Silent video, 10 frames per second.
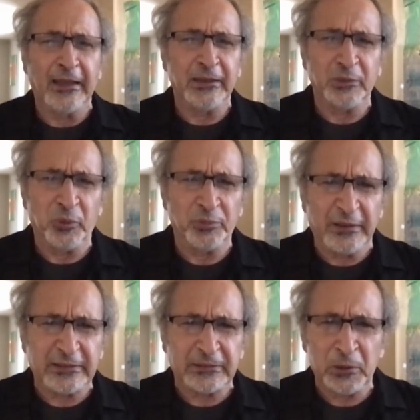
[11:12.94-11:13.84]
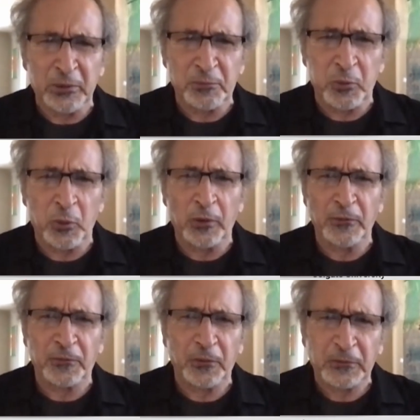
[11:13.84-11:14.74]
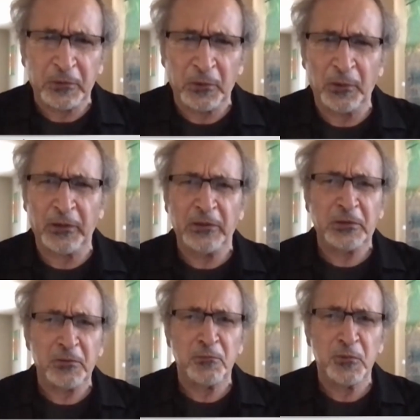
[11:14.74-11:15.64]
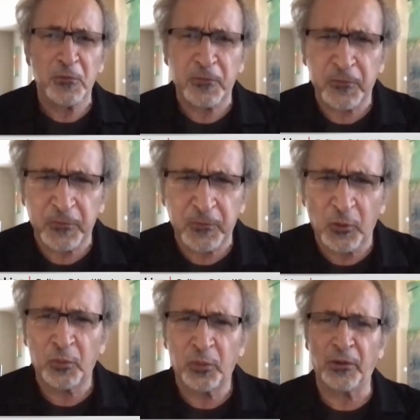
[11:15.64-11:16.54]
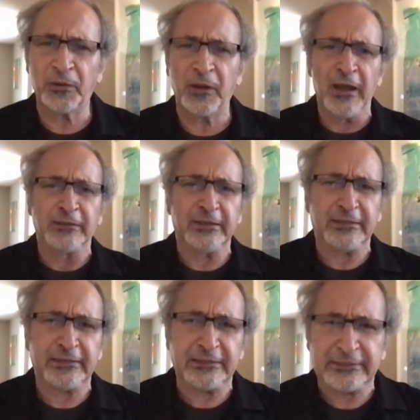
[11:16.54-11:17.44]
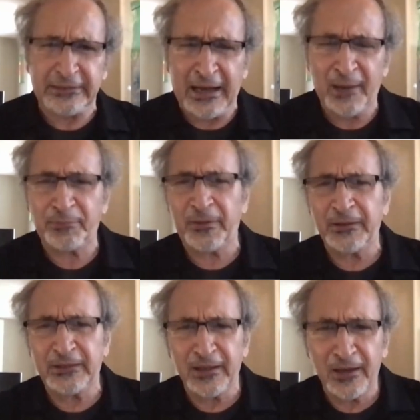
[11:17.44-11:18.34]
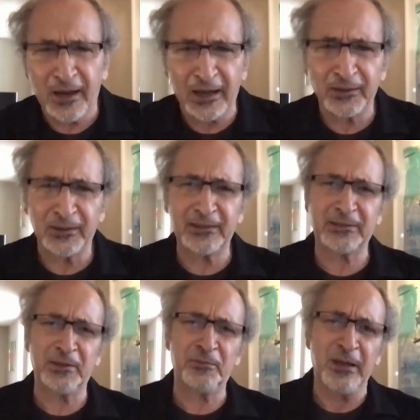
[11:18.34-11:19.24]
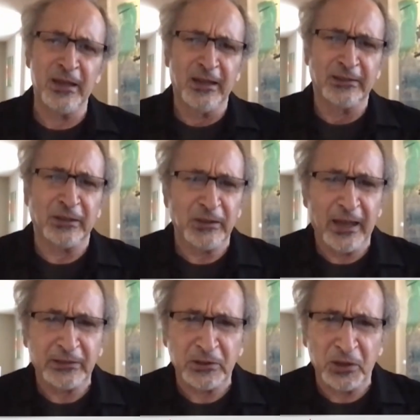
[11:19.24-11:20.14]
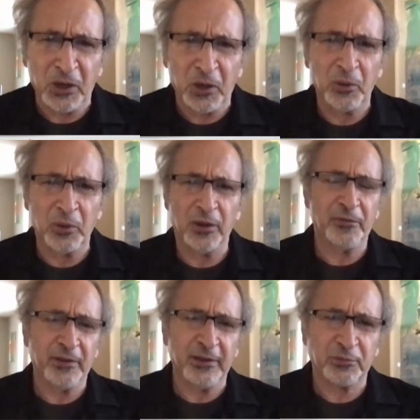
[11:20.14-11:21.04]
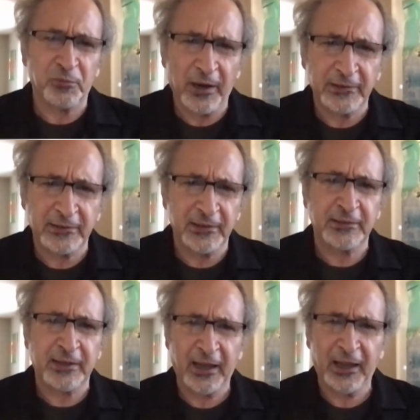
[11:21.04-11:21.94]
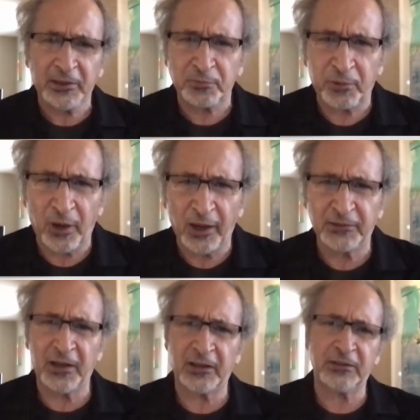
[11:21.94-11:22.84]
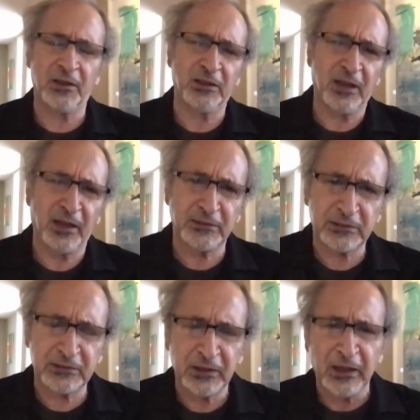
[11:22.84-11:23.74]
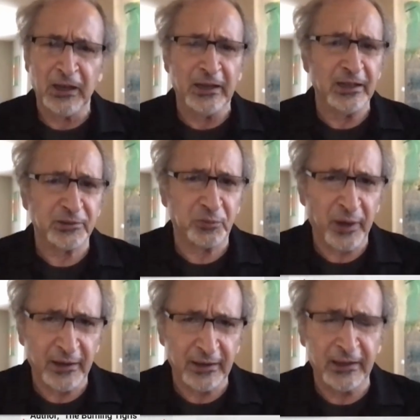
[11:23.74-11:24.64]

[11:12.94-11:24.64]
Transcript: And it would be so important for Turkey to move forward, to stop the denialism, to let go of this racist hate project against its